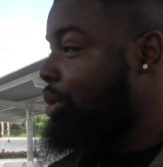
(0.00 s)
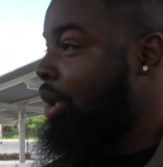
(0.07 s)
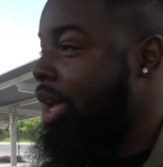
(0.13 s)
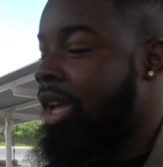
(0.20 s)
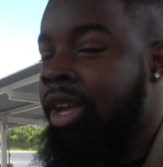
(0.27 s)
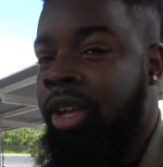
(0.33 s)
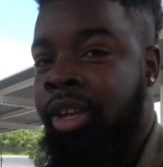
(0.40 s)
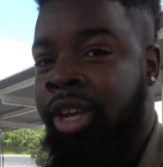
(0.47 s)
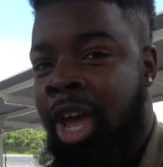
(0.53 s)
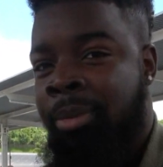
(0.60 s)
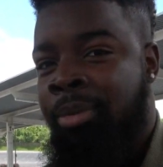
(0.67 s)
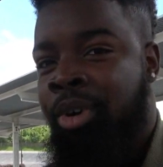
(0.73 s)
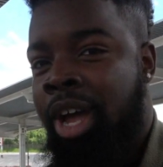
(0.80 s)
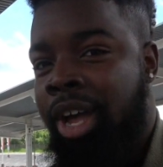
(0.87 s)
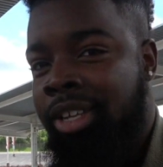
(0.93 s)
in
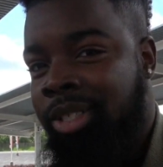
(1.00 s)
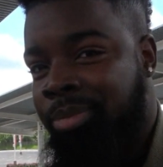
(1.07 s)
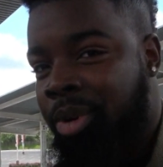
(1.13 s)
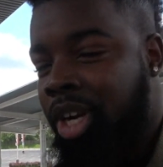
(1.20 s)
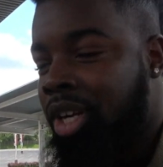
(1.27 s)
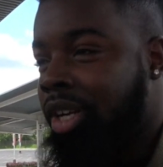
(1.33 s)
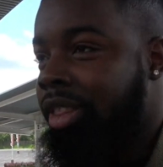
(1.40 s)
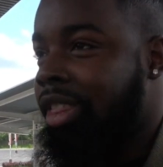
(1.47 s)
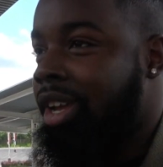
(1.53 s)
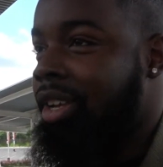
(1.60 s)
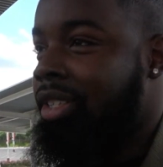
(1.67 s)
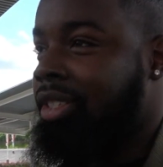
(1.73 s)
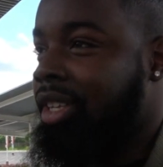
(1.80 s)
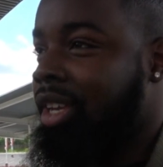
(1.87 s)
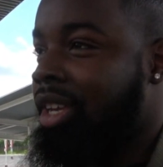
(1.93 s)
Capitol Heights, Maryland,
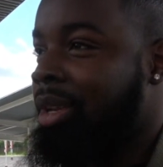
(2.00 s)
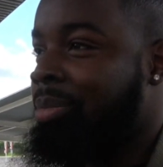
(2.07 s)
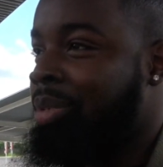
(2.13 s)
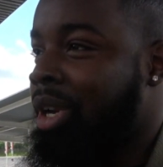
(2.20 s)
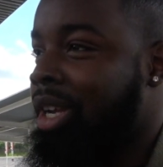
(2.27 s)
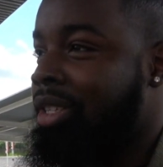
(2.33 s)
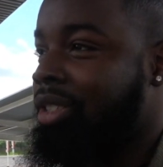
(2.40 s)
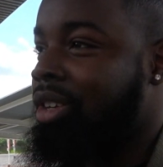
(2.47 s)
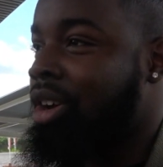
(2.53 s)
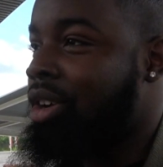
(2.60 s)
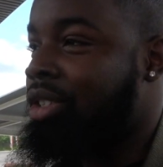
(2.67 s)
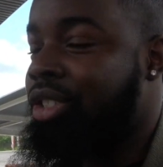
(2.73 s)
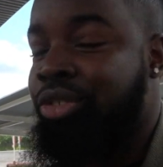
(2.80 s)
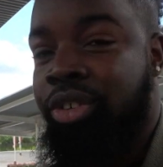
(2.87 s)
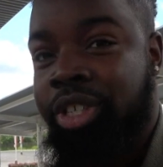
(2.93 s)
there's a place
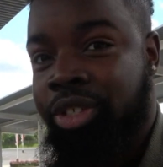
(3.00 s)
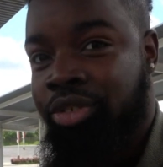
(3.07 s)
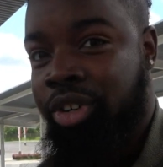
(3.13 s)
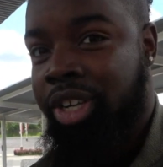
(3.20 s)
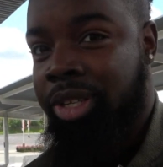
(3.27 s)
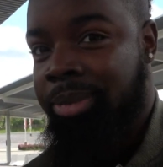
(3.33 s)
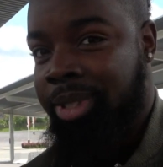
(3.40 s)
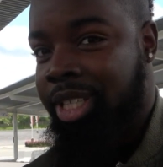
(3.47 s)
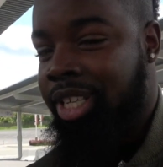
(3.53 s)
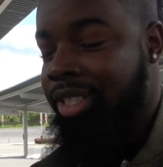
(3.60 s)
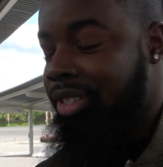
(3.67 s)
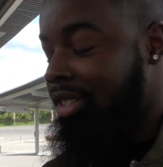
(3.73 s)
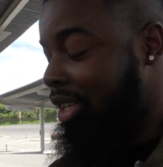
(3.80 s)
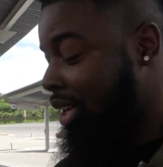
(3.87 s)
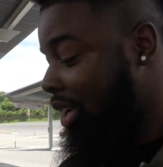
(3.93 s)
called Street Dreams
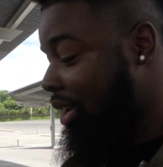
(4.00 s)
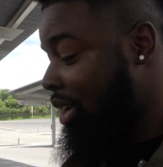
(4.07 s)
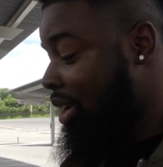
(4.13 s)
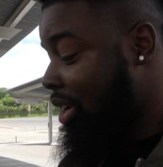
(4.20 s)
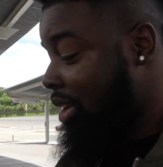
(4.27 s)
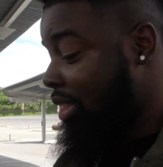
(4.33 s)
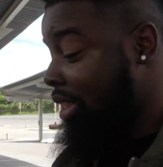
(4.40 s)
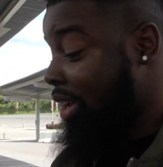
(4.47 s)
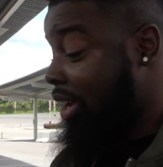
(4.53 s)
DC. They